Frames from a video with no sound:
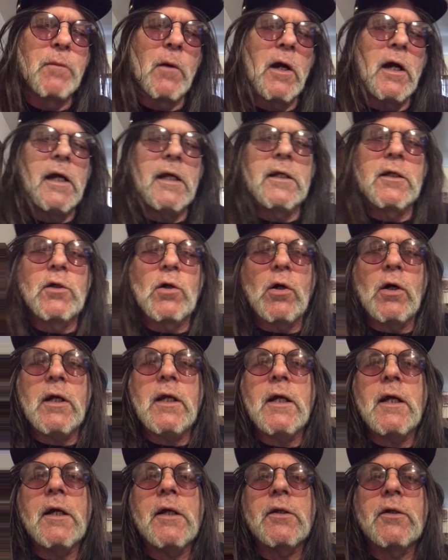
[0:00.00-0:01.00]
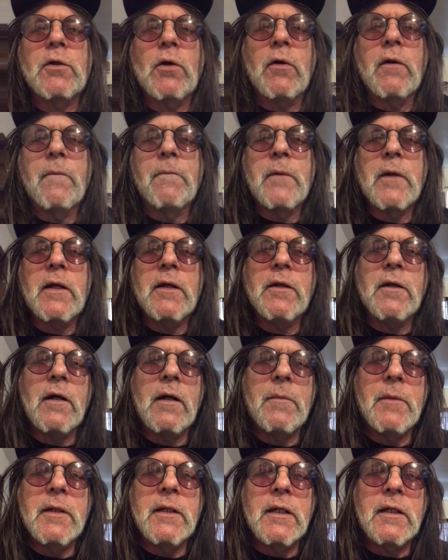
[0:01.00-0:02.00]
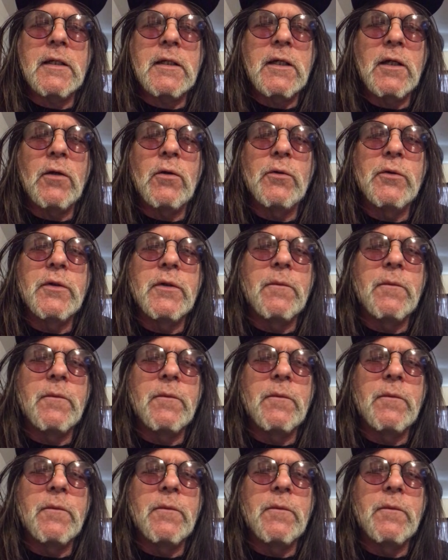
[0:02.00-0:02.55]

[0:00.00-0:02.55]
Fine, go ahead, go to Vietnam and get killed,